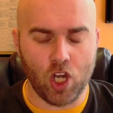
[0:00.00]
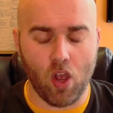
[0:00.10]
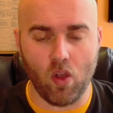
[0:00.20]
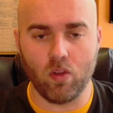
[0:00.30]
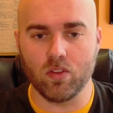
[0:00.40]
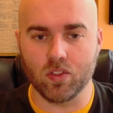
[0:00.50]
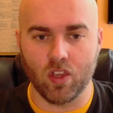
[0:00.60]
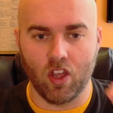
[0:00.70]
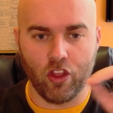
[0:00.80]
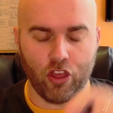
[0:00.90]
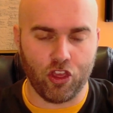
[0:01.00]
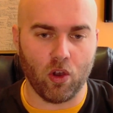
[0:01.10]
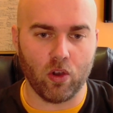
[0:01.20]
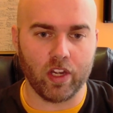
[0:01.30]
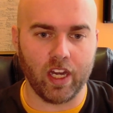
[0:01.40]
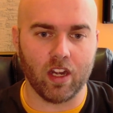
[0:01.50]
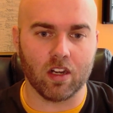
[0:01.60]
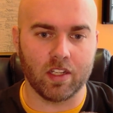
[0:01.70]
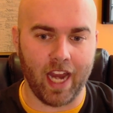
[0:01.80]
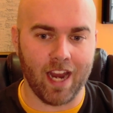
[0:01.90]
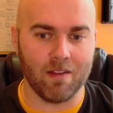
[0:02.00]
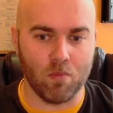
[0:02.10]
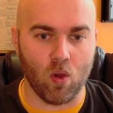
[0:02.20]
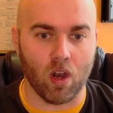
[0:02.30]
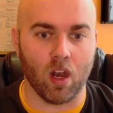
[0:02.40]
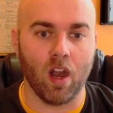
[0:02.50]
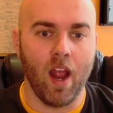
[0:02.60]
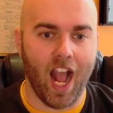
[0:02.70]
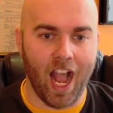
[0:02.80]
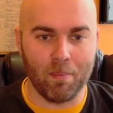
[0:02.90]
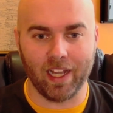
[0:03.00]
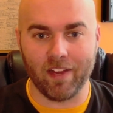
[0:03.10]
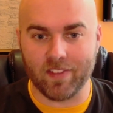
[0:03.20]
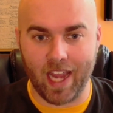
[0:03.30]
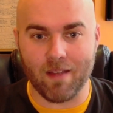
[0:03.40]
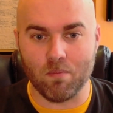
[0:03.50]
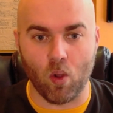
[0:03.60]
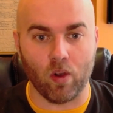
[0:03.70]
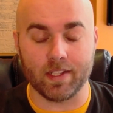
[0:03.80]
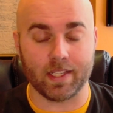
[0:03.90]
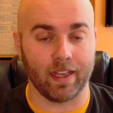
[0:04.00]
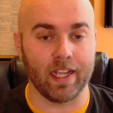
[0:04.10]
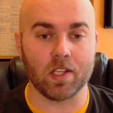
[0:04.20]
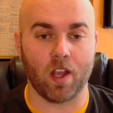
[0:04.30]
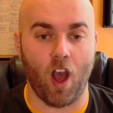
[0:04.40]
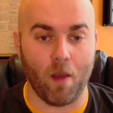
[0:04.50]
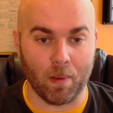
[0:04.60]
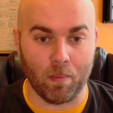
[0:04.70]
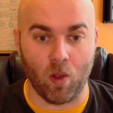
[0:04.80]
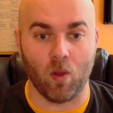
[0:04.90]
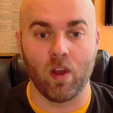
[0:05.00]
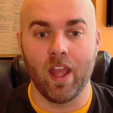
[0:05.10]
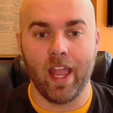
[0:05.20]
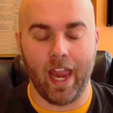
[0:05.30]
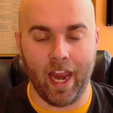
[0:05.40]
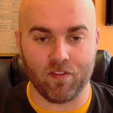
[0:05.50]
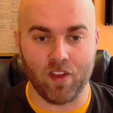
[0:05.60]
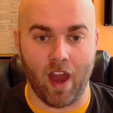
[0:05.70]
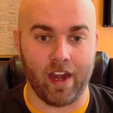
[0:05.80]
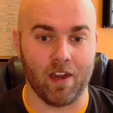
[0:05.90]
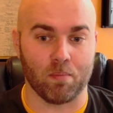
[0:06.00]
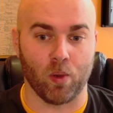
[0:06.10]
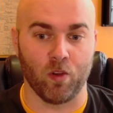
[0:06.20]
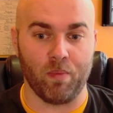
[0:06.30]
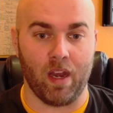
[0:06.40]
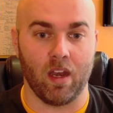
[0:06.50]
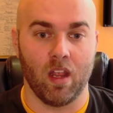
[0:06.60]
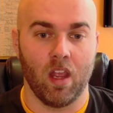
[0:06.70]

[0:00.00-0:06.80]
Jones, third-year Dan Moore, I believe Dan Moore is at least comparable, if not an improvement.